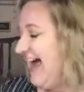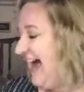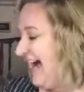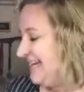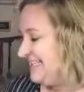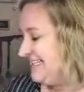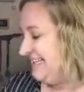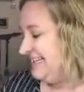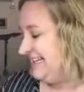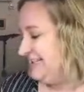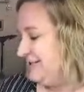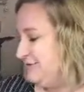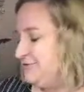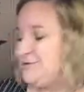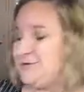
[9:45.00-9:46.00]
I did a
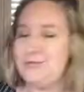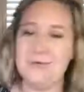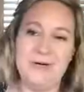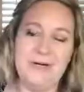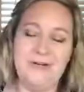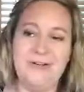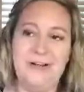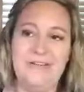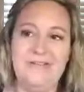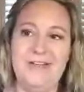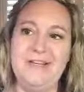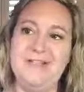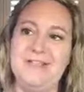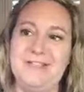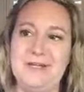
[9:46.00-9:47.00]
tutorial on
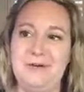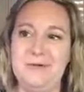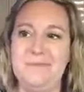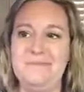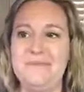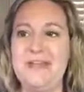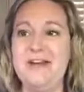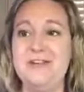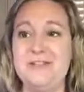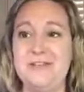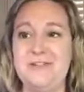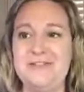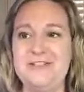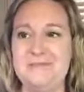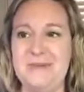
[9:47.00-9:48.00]
this, so there's
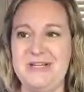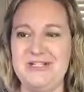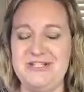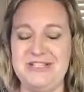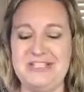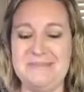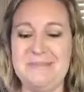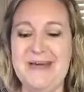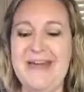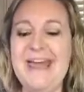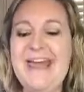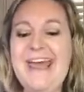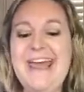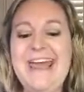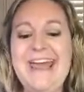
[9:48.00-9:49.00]
all the dimensions. But
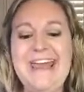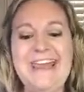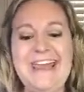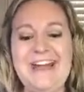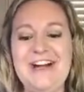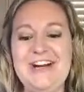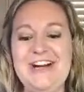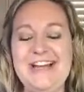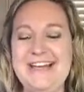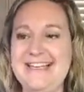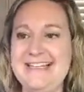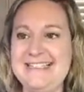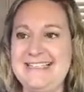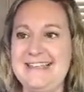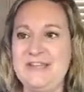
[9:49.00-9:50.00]
here
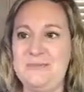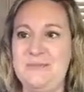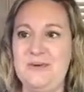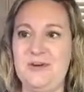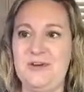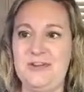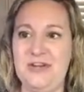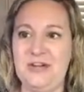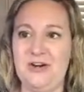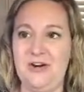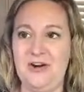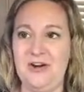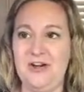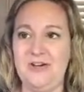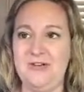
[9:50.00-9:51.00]
is the booklet
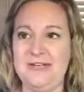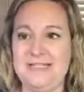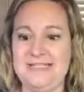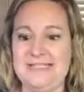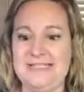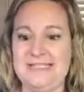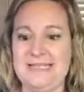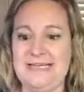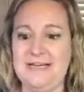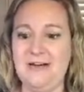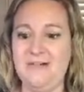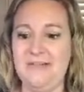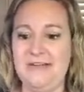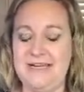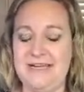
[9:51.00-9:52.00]
card. You can see
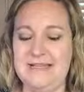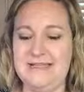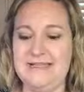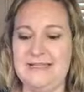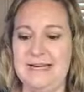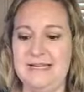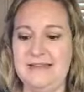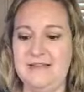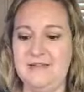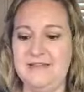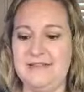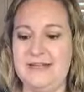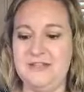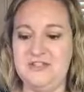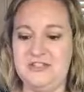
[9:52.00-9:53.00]
on the inside there's
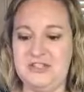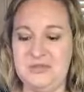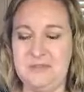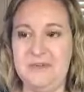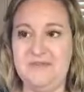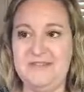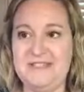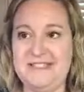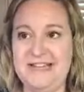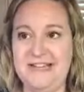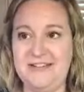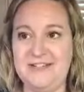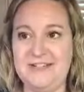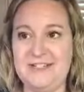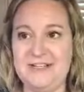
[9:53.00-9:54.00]
that strip of
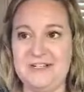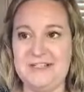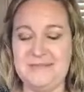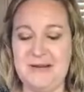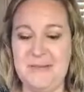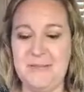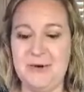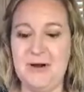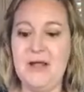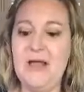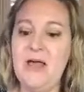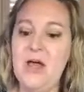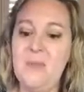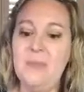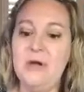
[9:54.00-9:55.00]
designer series paper,
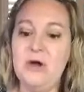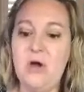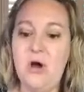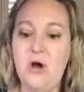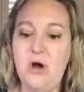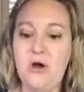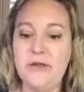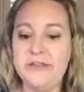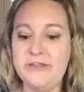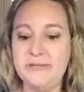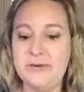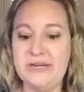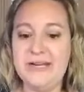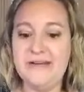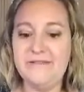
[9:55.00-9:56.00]
but all
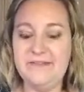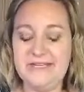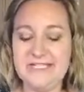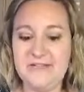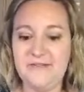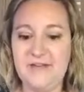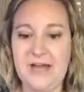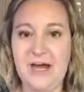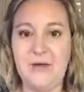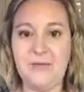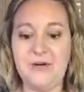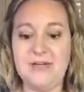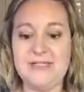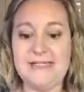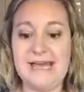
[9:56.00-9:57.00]
3 of these
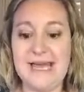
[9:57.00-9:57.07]
flowers